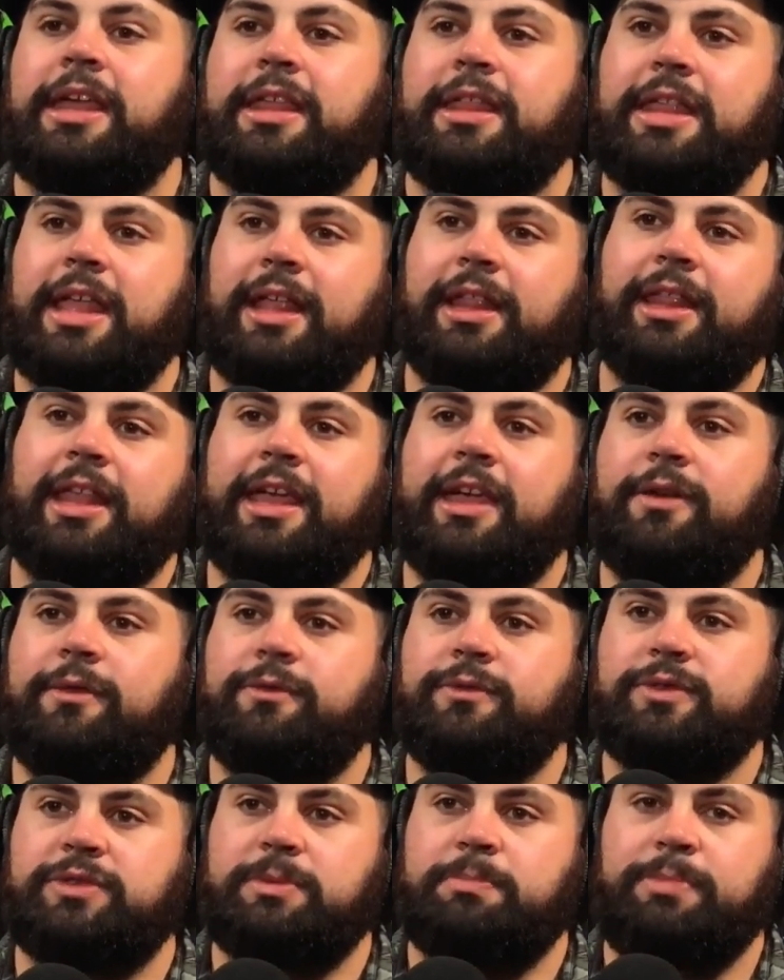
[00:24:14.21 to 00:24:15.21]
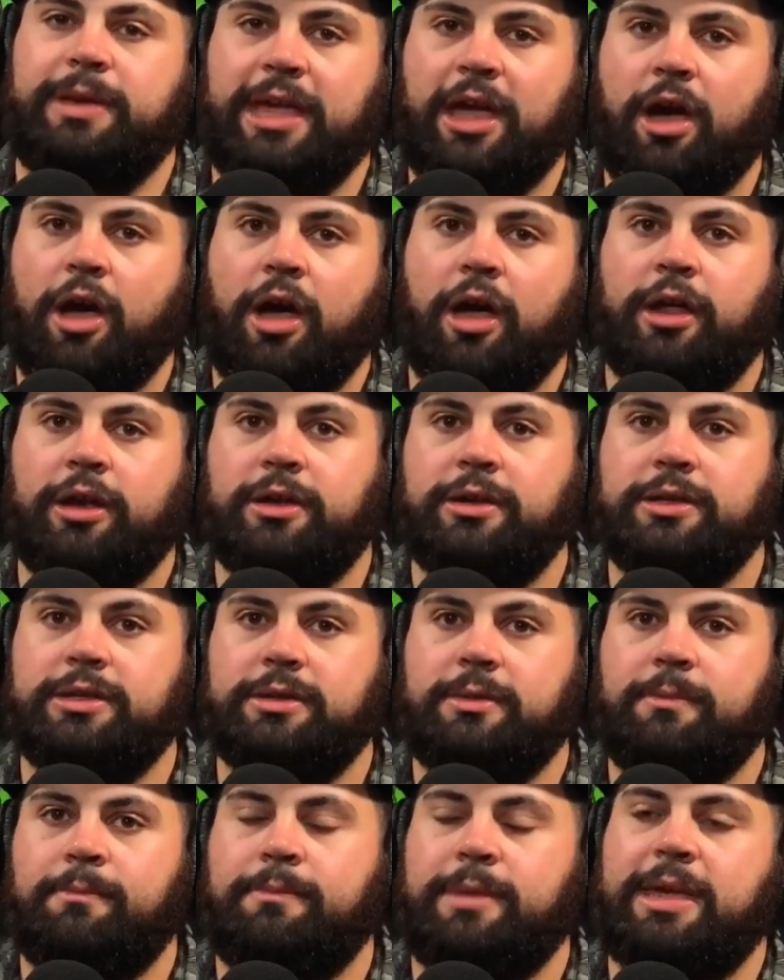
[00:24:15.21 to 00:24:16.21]
that lives
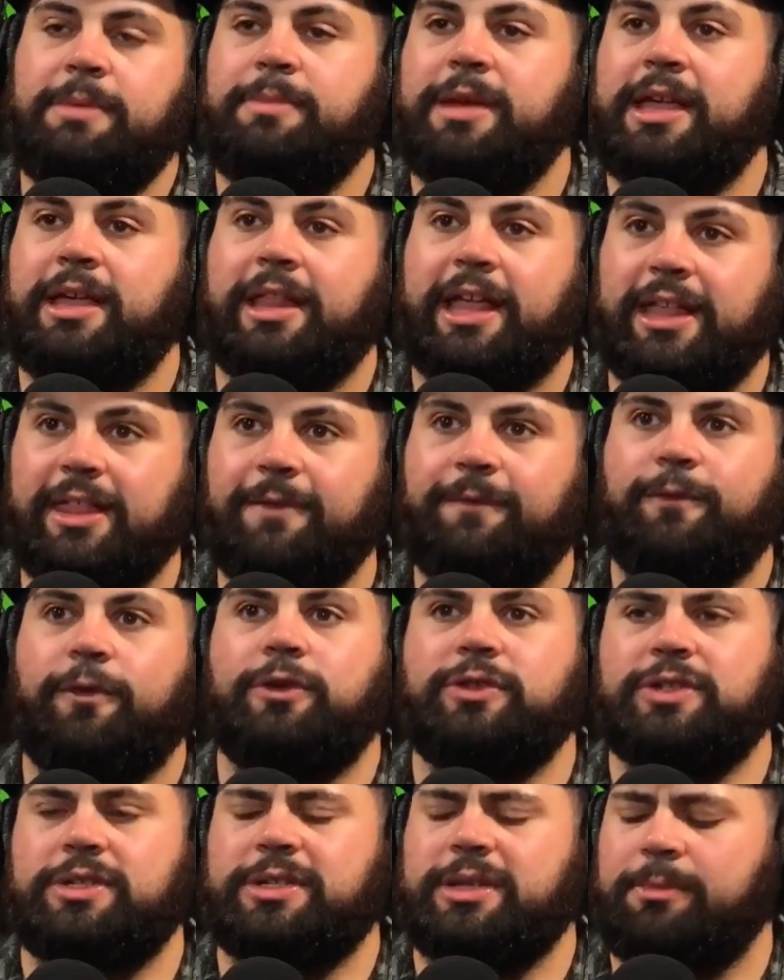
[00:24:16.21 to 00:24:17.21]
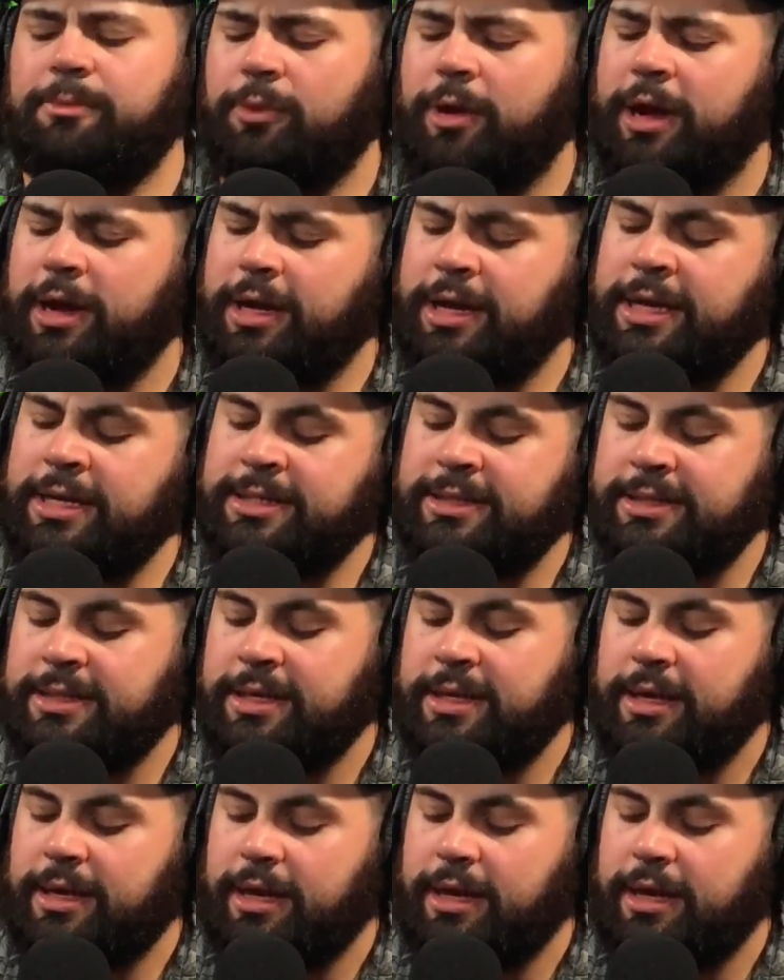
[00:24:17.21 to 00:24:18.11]
beyond me being like the first or something, right? He's